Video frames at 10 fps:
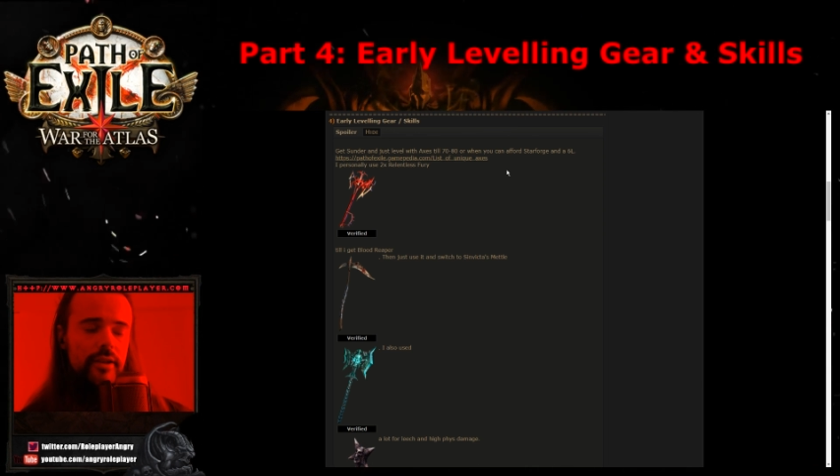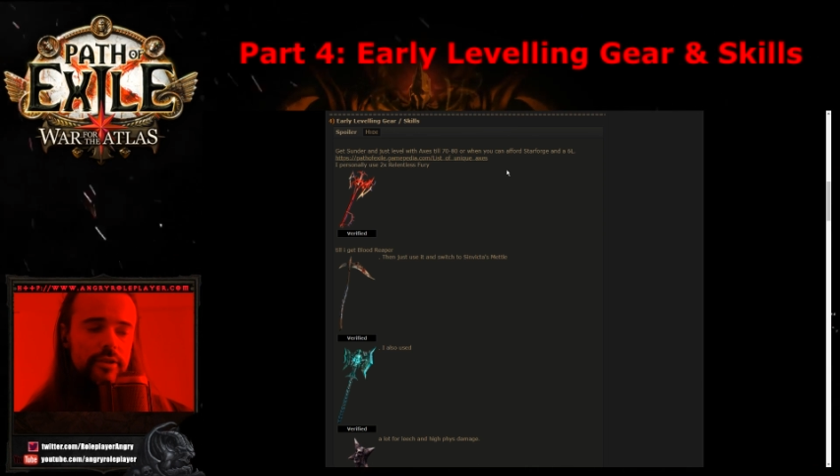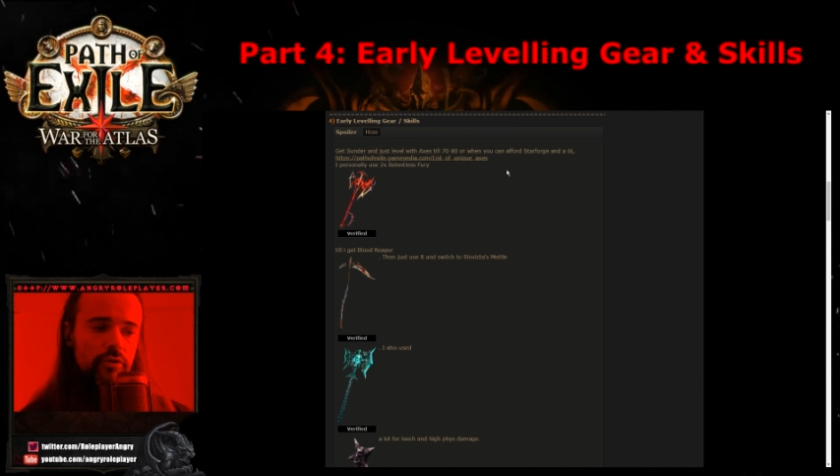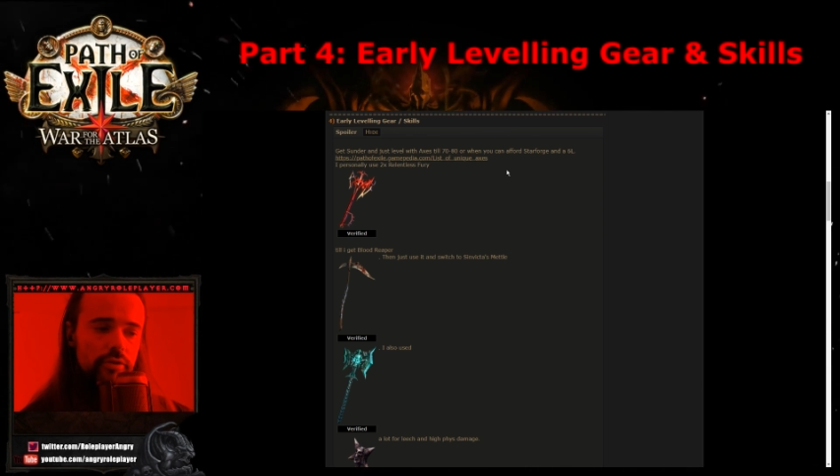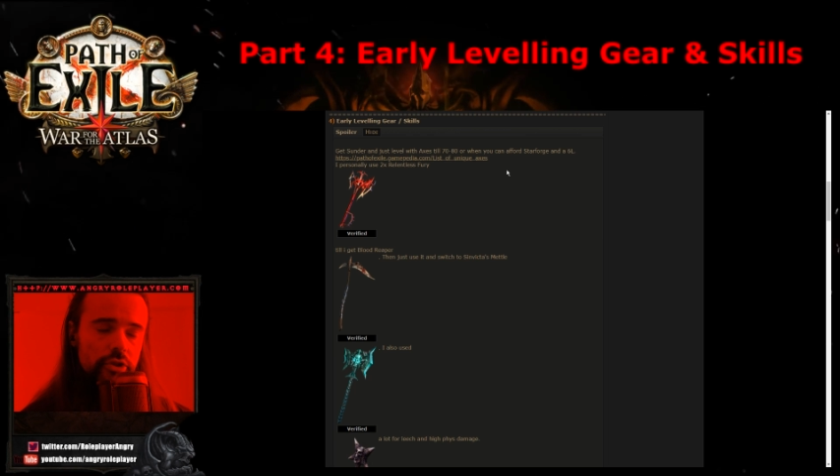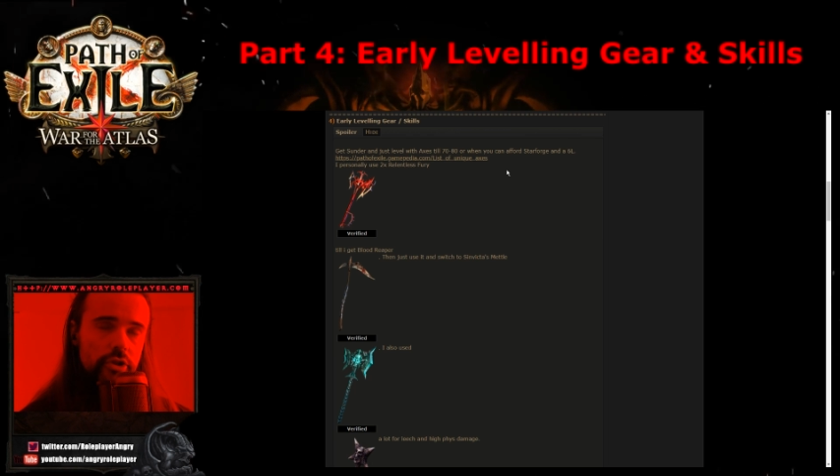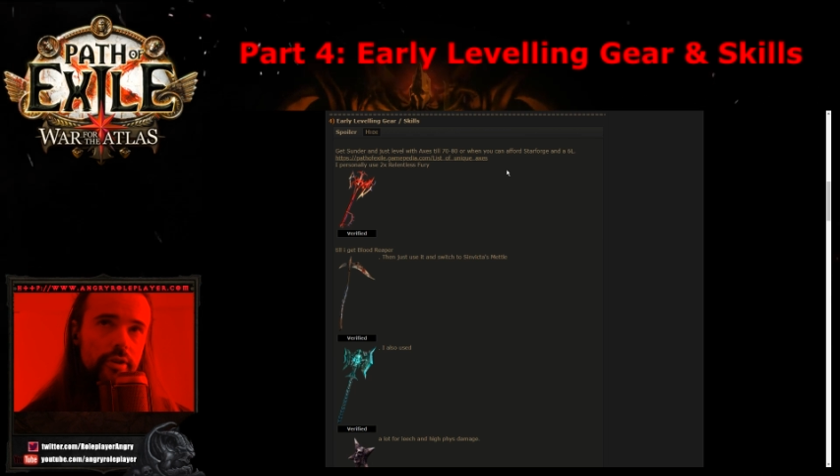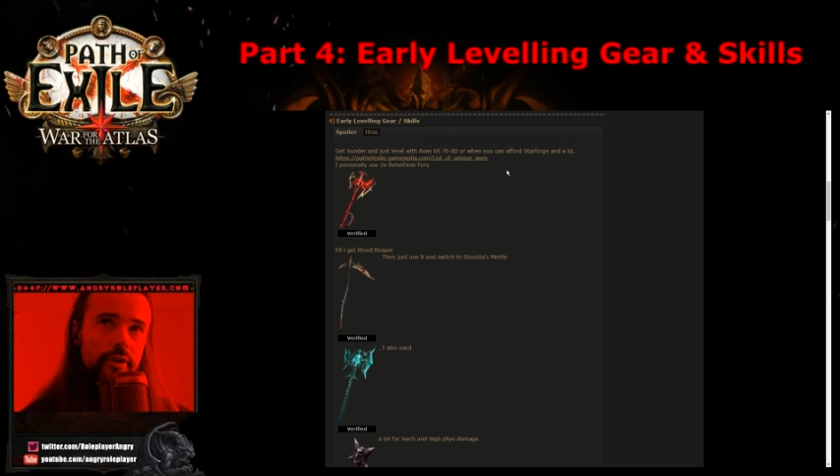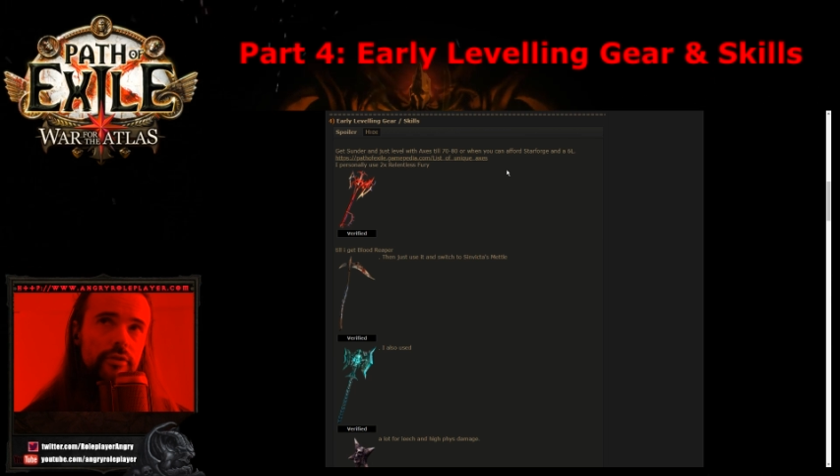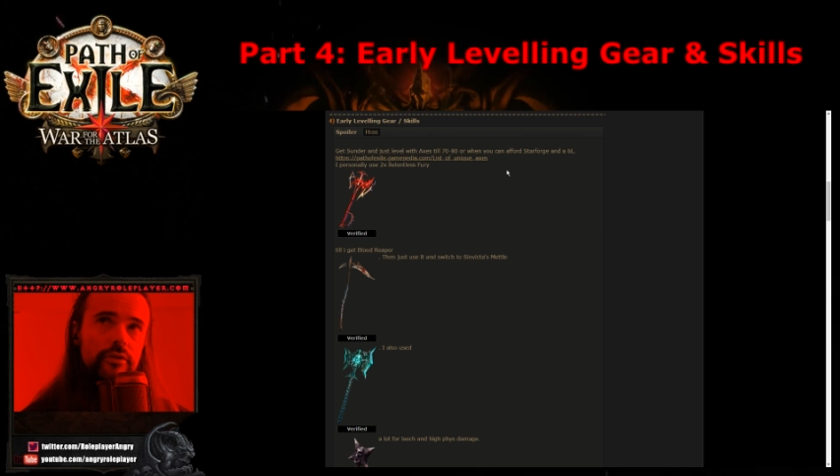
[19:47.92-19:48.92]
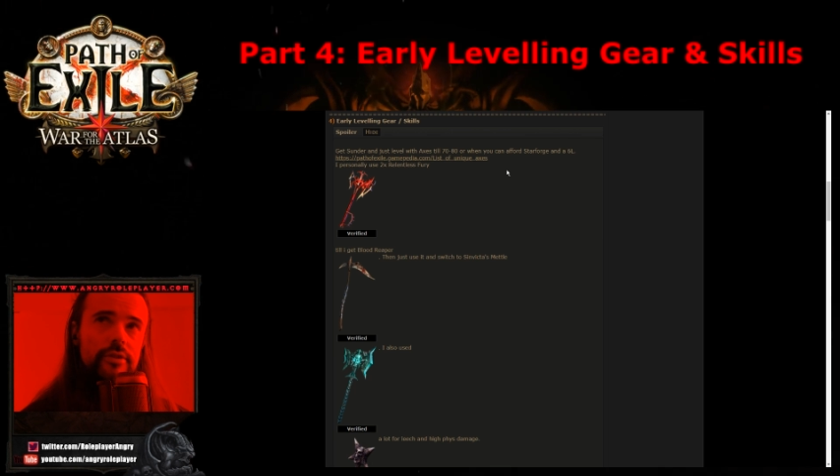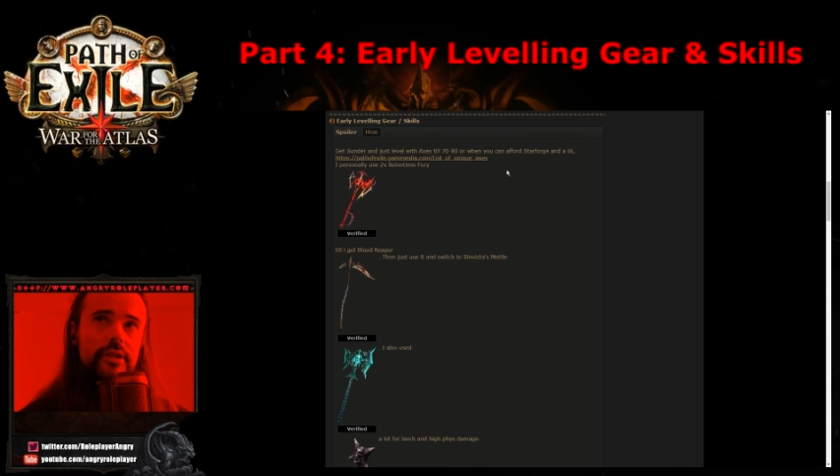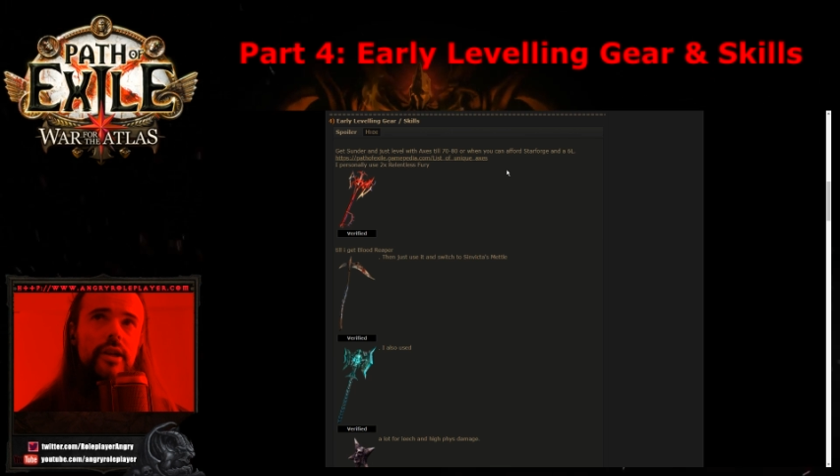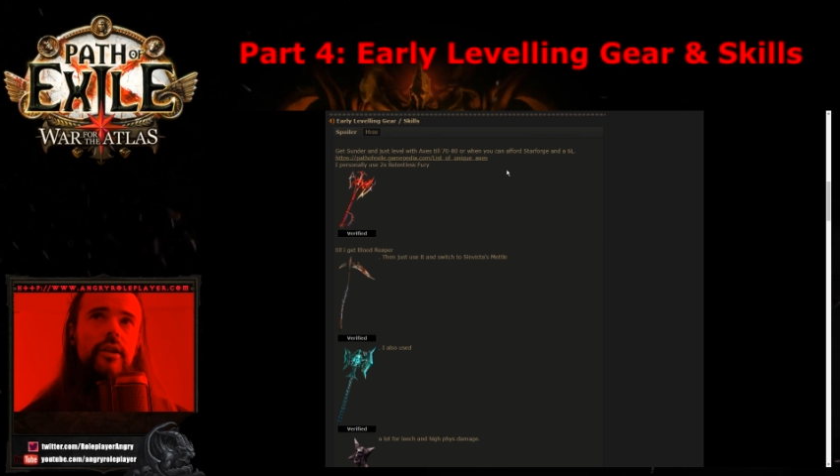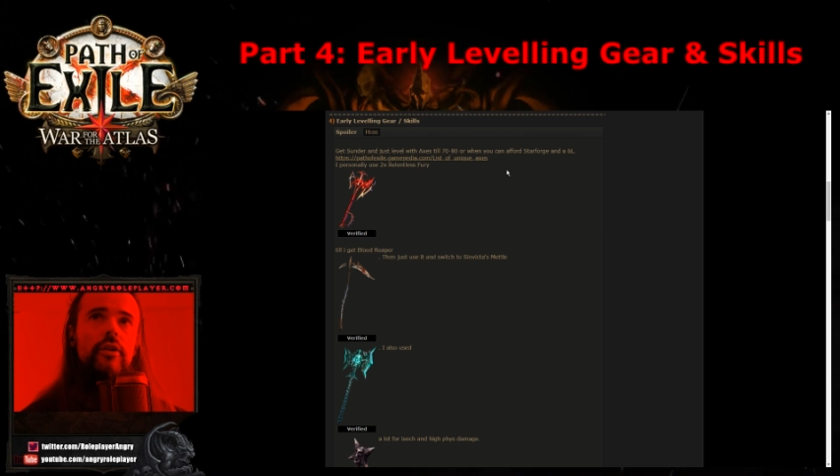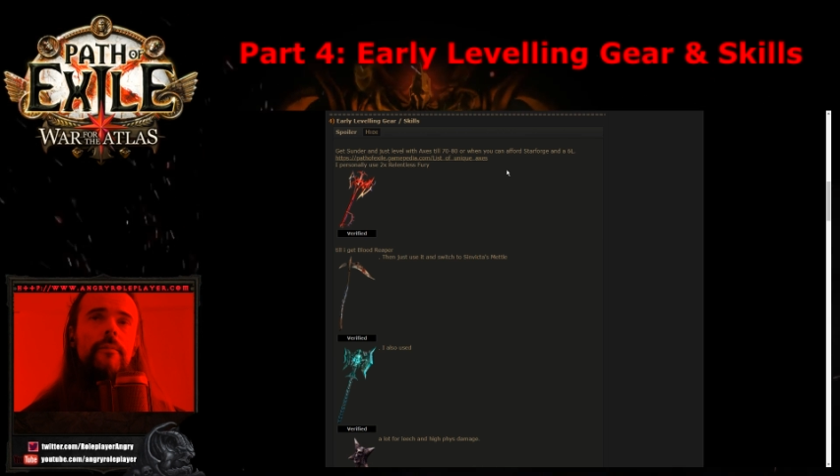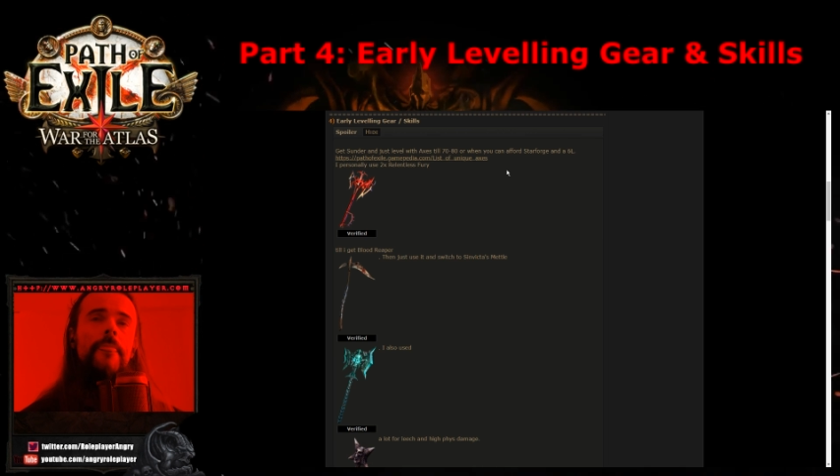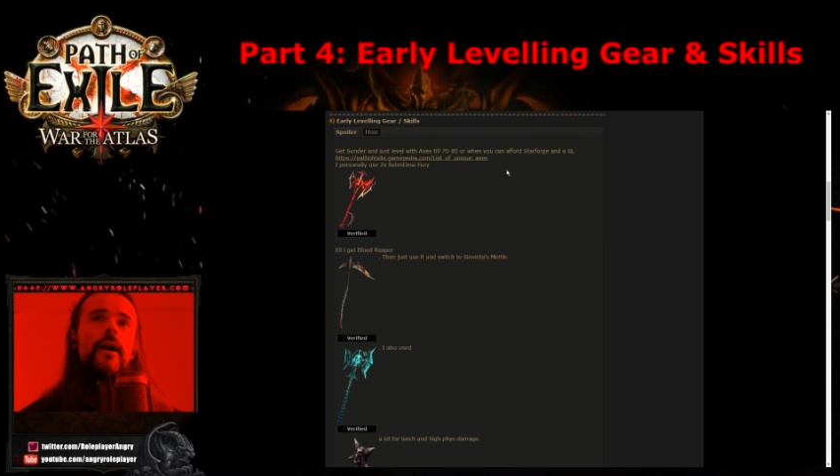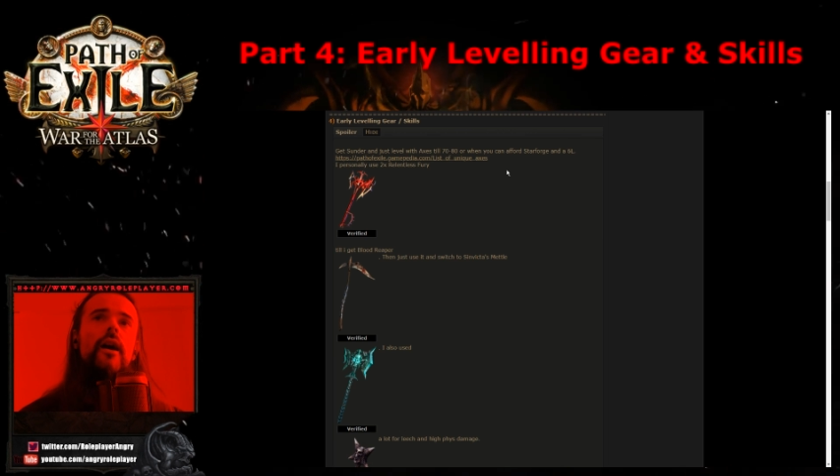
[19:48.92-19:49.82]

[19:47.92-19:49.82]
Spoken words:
transitioning into the Cyclone.